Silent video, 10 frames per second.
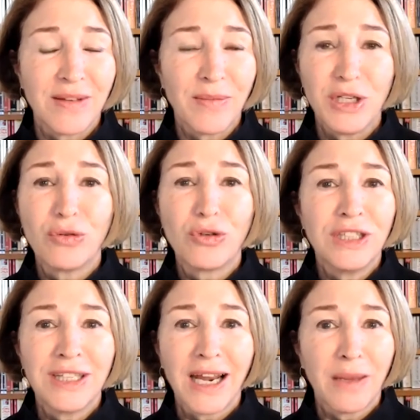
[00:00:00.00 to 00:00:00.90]
I mean, you
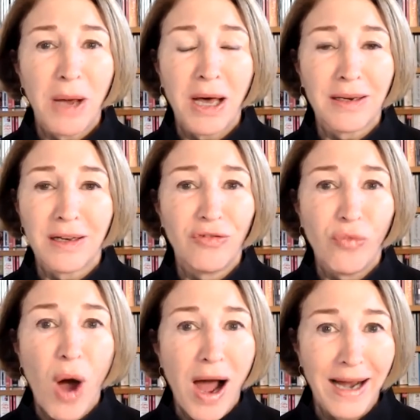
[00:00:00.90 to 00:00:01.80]
couldn't get a bottle of
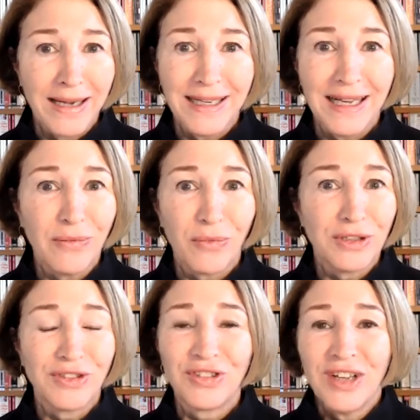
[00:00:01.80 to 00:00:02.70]
wine. It
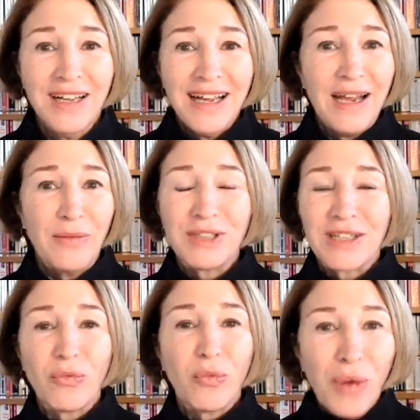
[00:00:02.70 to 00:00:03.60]
was a
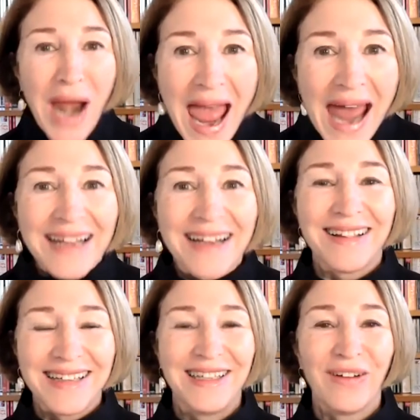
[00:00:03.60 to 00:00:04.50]

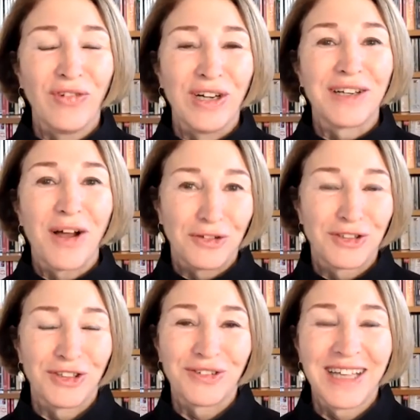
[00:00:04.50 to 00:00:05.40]
radically different
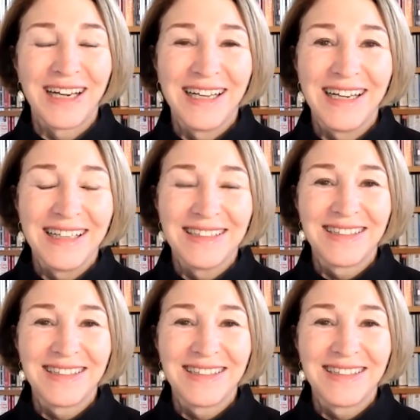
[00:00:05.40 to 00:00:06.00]
culture than it is